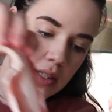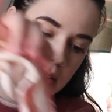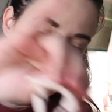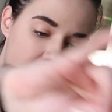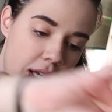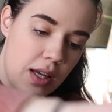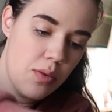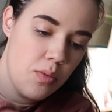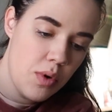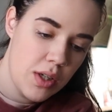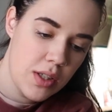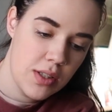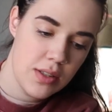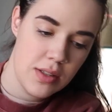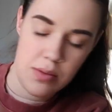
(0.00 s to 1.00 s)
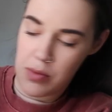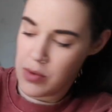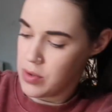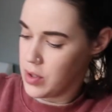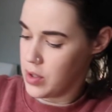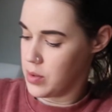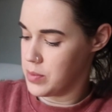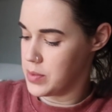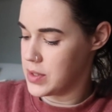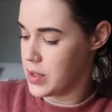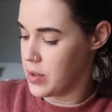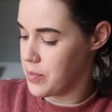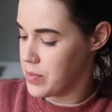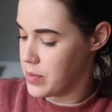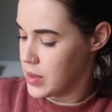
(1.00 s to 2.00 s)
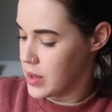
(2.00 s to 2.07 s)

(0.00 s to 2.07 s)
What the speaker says: taking one to small groups. So